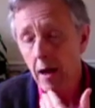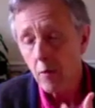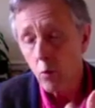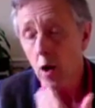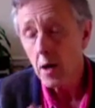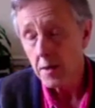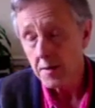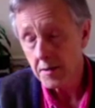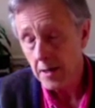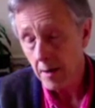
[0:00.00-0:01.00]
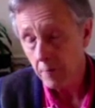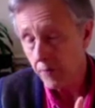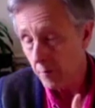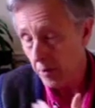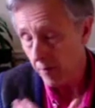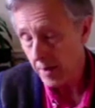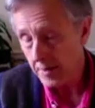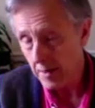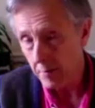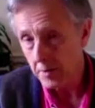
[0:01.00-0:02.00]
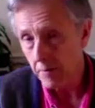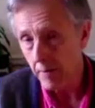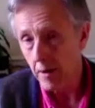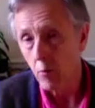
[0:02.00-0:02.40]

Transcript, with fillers: words come from the right hemisphere,